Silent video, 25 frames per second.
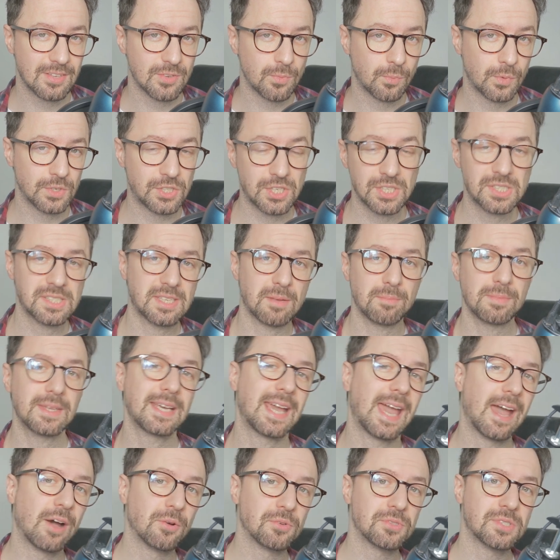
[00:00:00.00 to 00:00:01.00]
which is
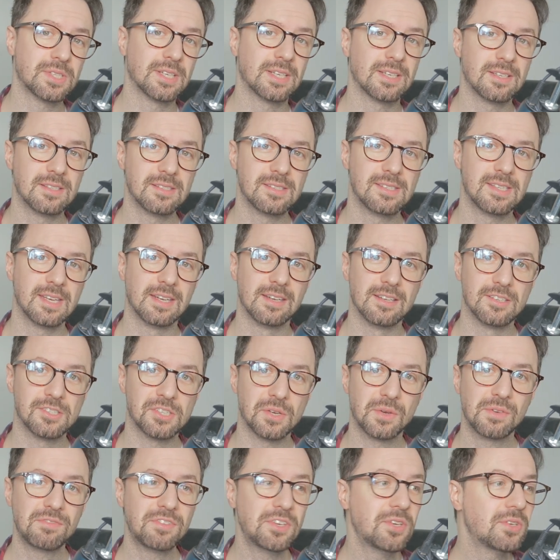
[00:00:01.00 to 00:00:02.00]
something else to consider.
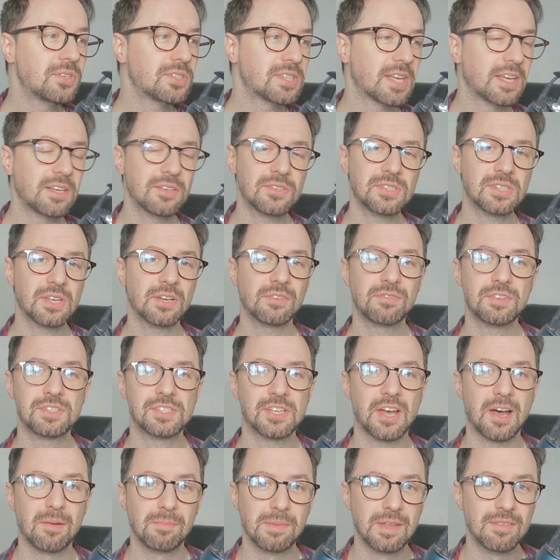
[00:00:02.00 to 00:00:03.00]
So if you set yourself a
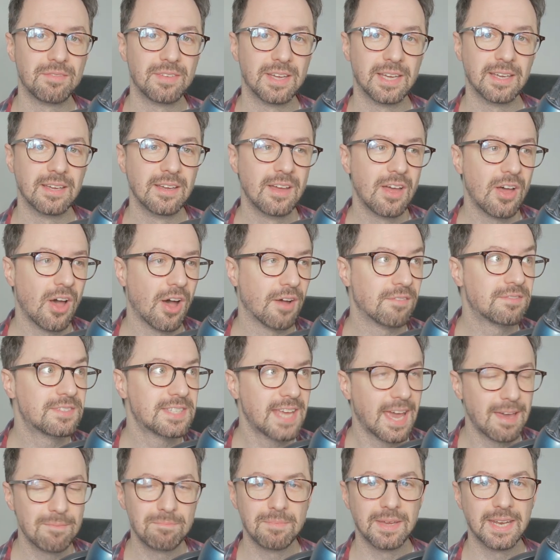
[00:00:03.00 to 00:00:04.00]
time limit of
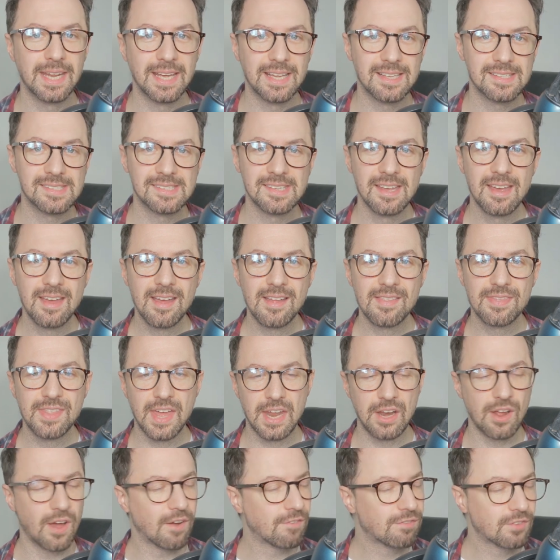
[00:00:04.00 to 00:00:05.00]
ten minutes,
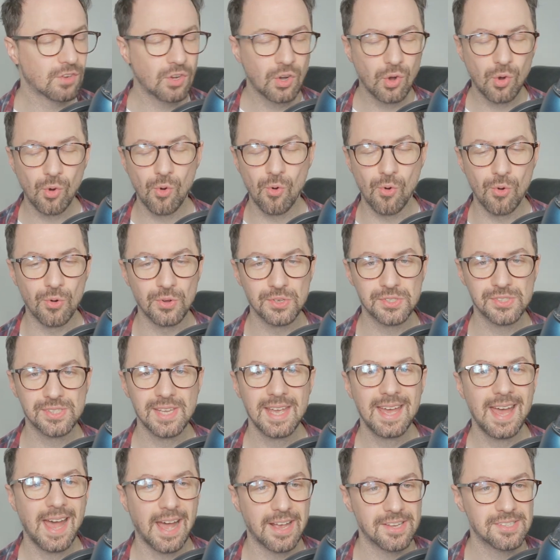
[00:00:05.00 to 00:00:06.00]
then of course,
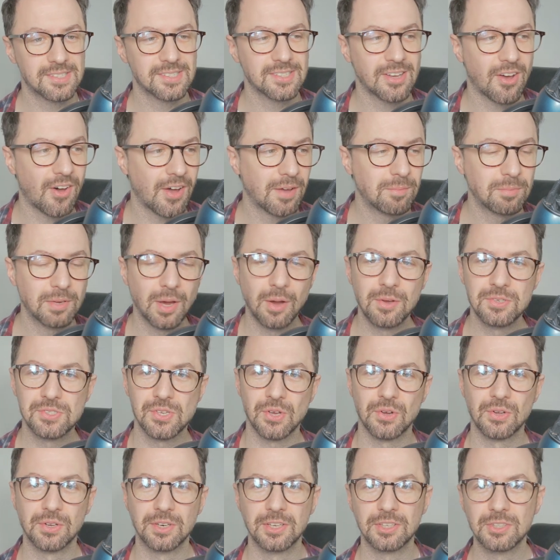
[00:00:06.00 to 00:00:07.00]
as time goes
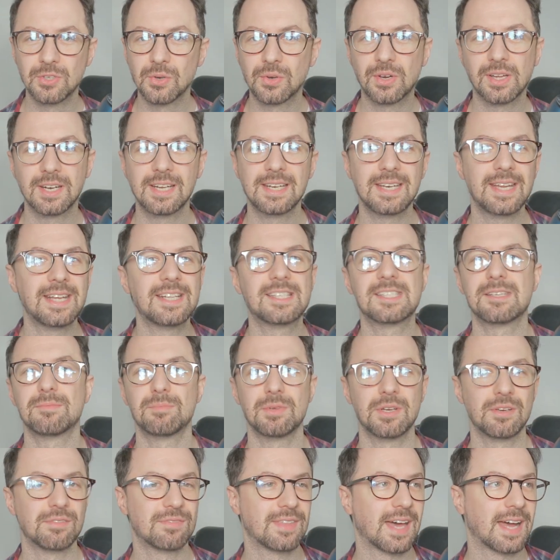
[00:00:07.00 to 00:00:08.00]
on, you're going to need to
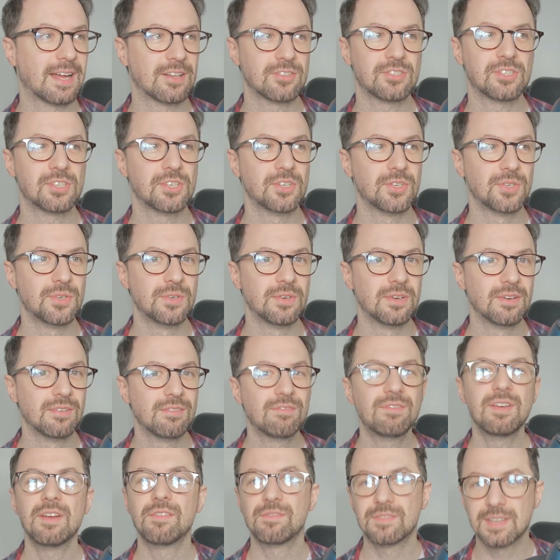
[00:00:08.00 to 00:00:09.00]
move that to
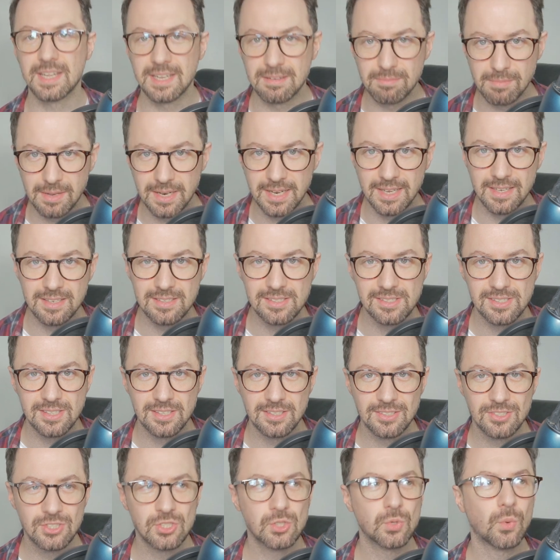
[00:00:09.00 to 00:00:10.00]
fifteen minutes,
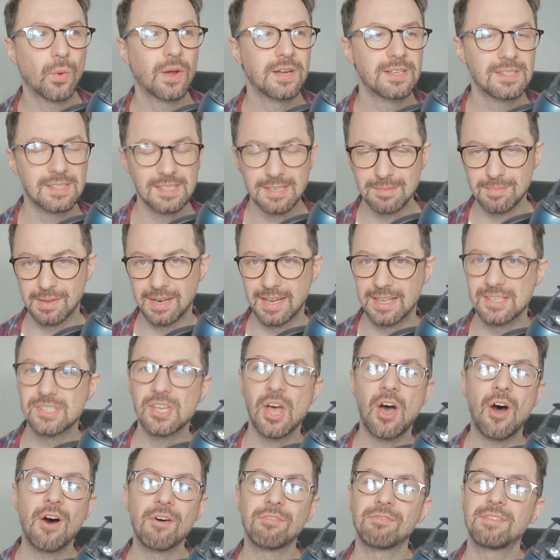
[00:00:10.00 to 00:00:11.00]
twenty minutes,
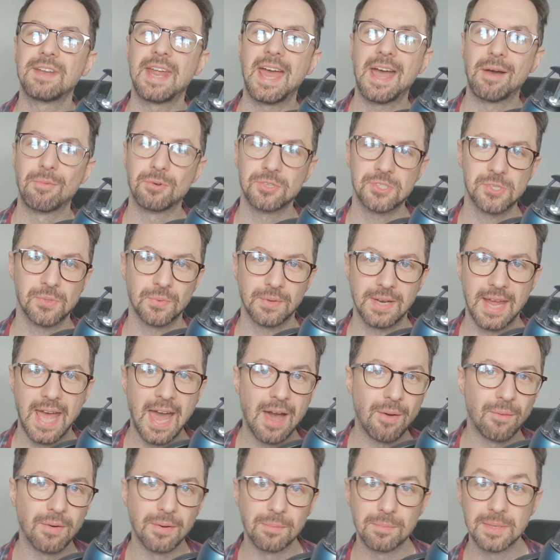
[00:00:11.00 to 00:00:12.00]
half an hour to an
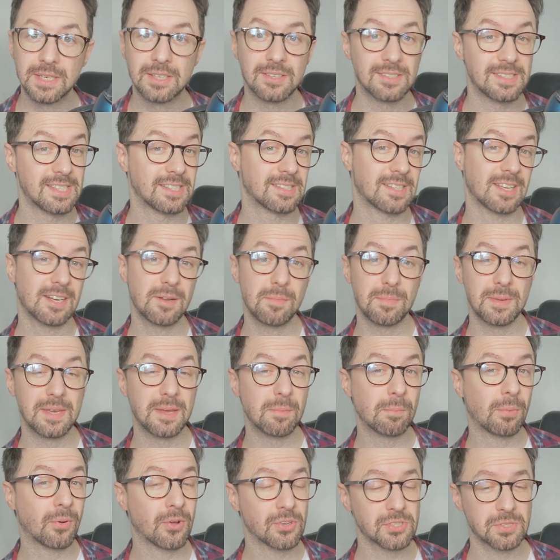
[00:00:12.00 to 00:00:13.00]
hour, because it's going to be
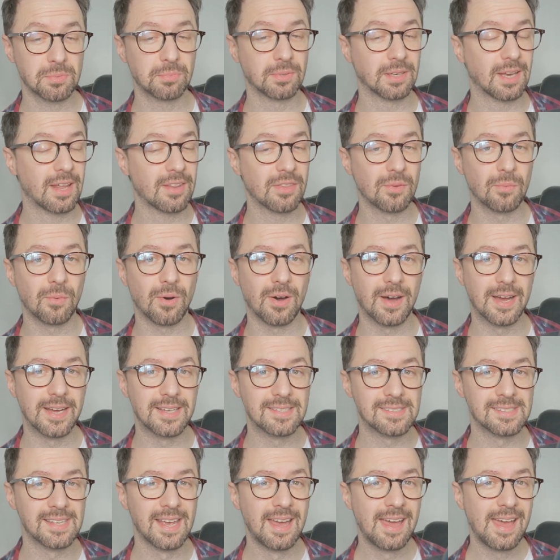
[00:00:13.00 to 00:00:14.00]
impossible
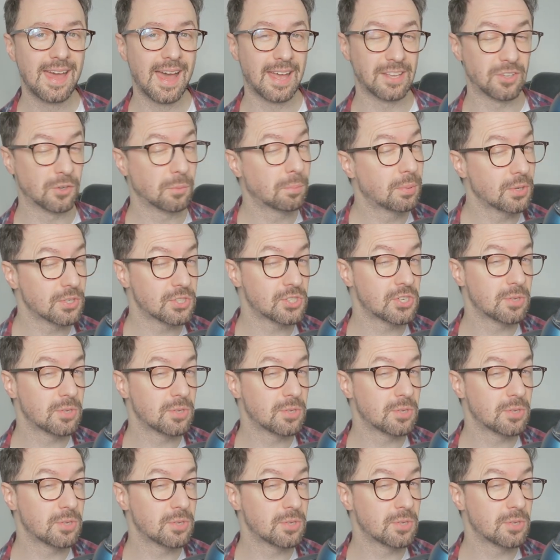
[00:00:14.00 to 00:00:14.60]
otherwise. And you'll put